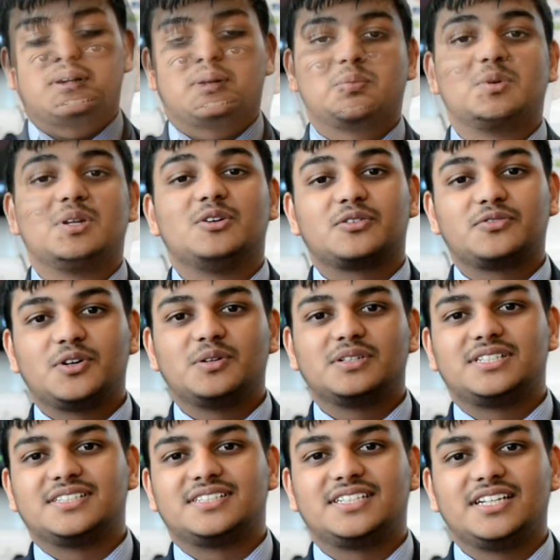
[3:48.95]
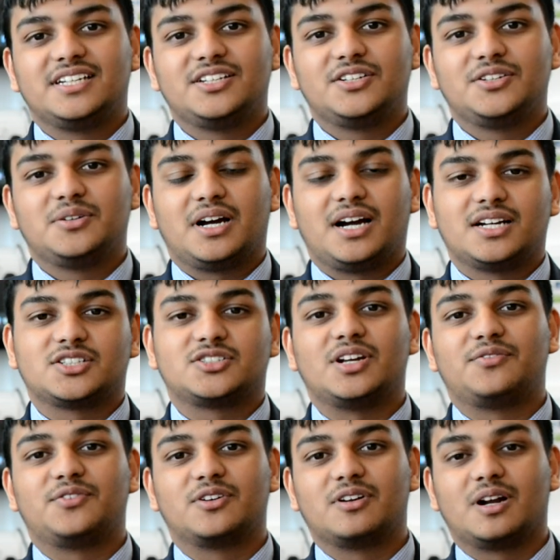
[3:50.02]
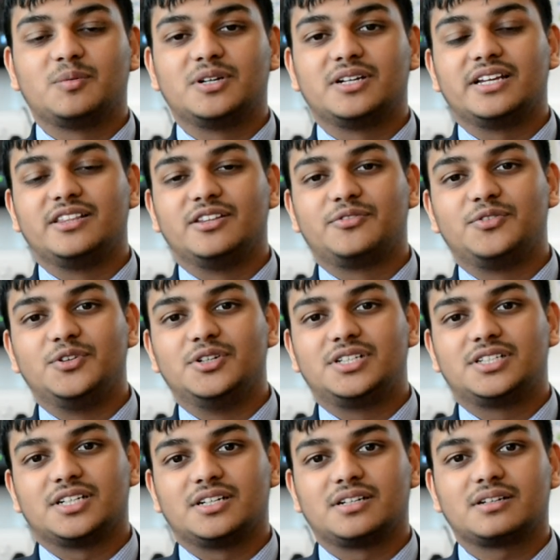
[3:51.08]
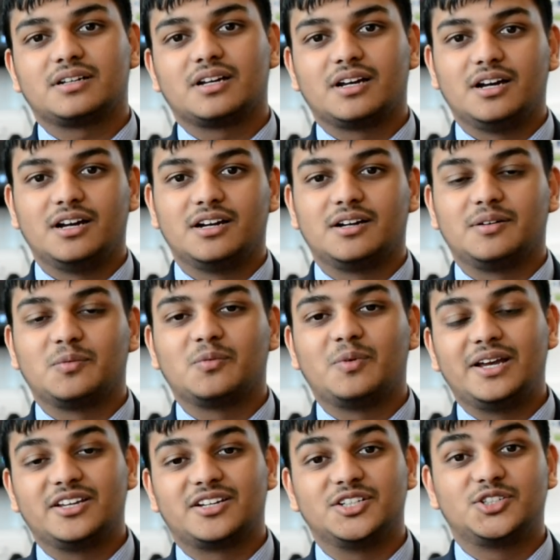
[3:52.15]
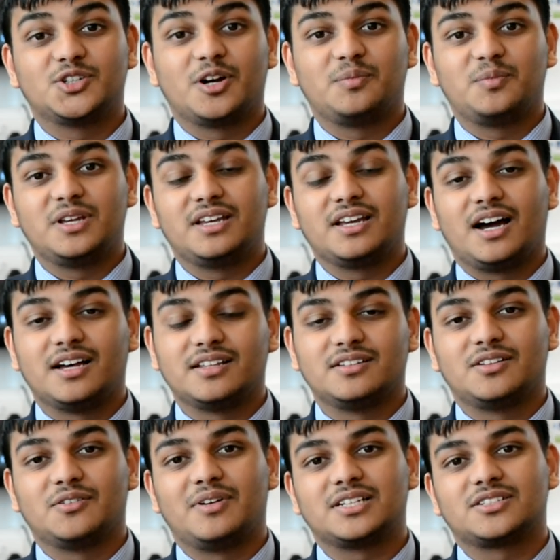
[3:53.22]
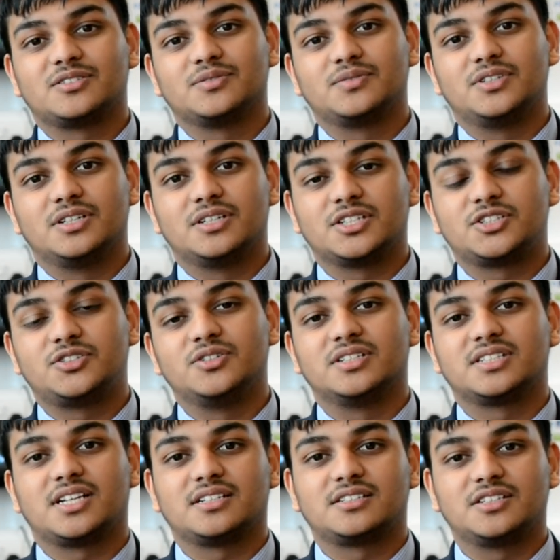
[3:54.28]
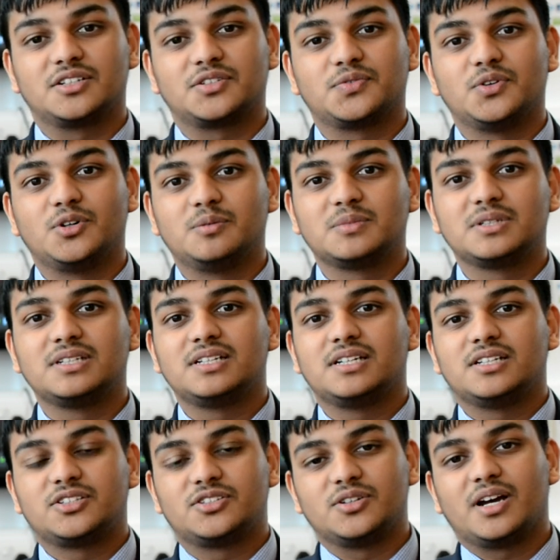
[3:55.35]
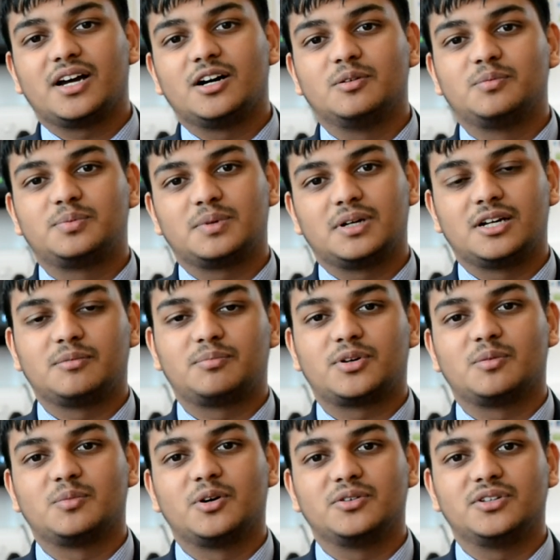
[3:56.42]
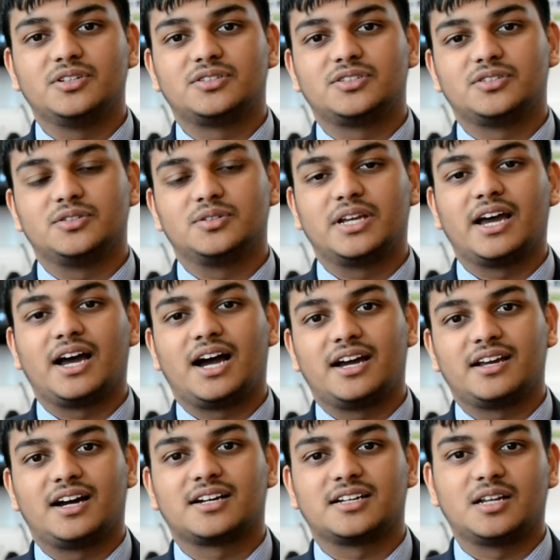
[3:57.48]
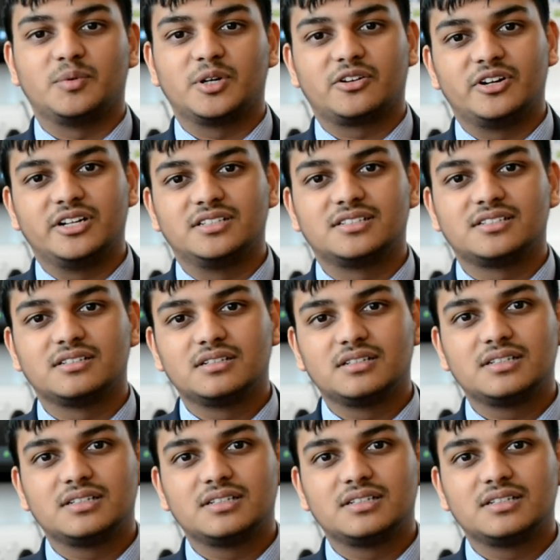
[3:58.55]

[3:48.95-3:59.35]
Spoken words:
We look forward to seeing you at Stretford Grammar in the future, where you can join me and the rest of the students at Sixth Form to help promote you to get high academic grades.